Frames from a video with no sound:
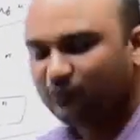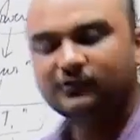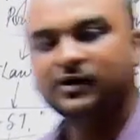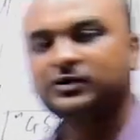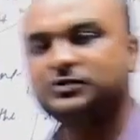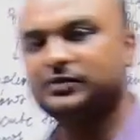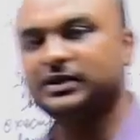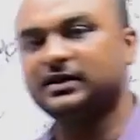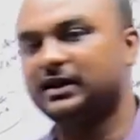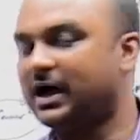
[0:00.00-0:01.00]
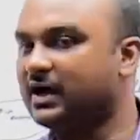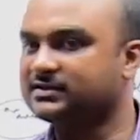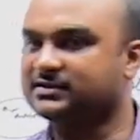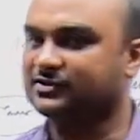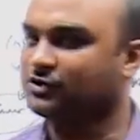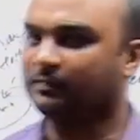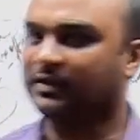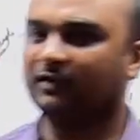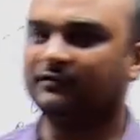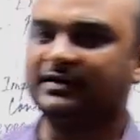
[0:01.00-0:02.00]
move to the last
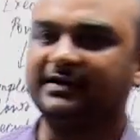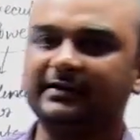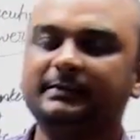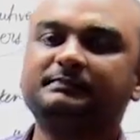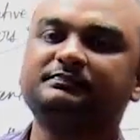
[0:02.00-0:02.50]
topic of the day.